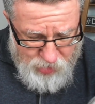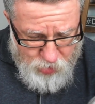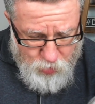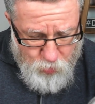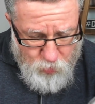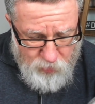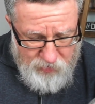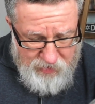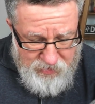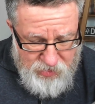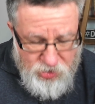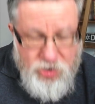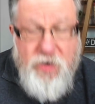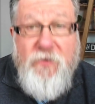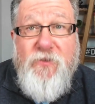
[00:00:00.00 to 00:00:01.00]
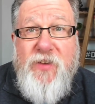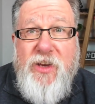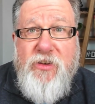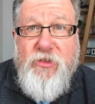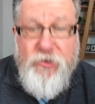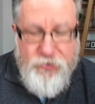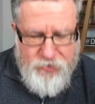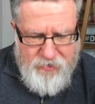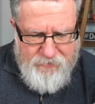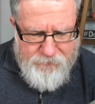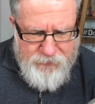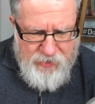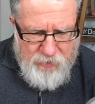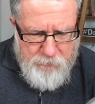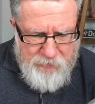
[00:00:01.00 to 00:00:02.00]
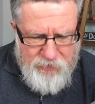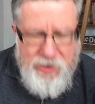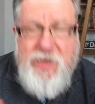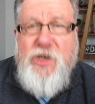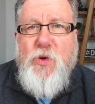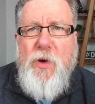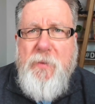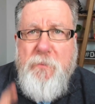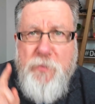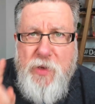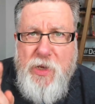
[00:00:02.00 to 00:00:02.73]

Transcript: cool additional features that are built into it.